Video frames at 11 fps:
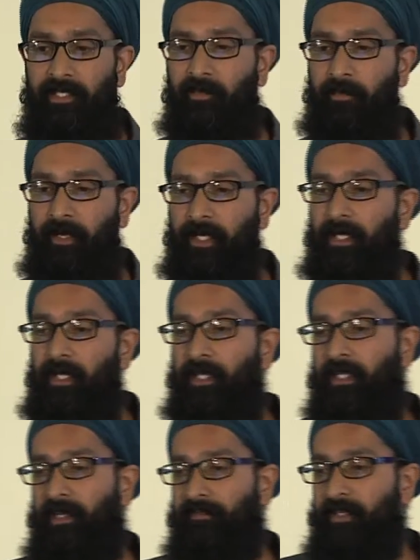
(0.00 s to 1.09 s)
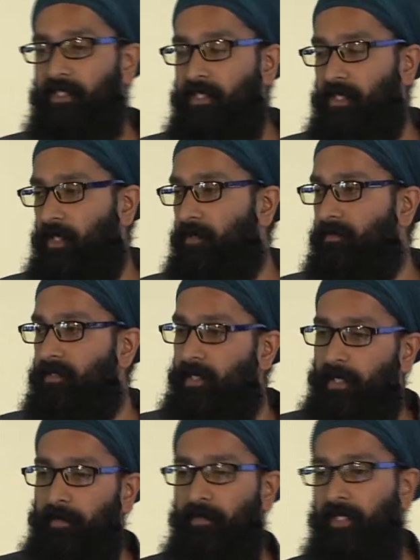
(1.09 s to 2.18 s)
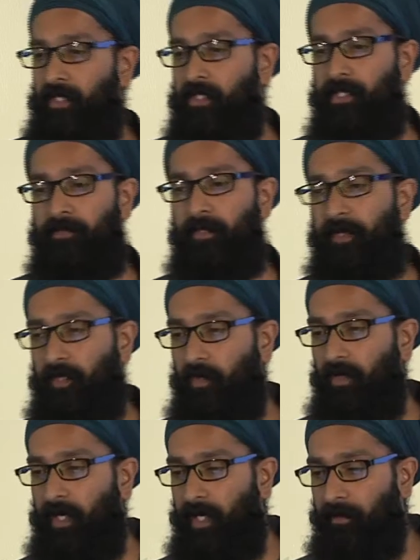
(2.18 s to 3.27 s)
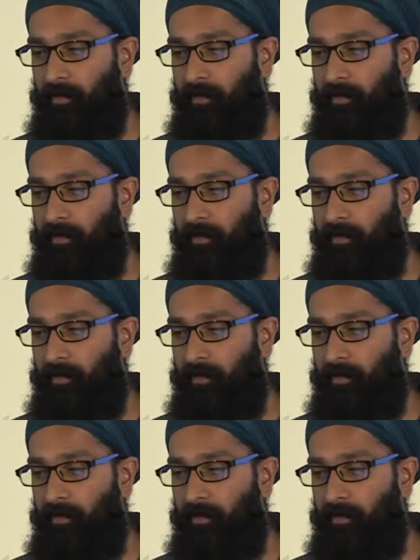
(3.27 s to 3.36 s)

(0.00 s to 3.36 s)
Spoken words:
So we might leverage, synonym relationships around crime,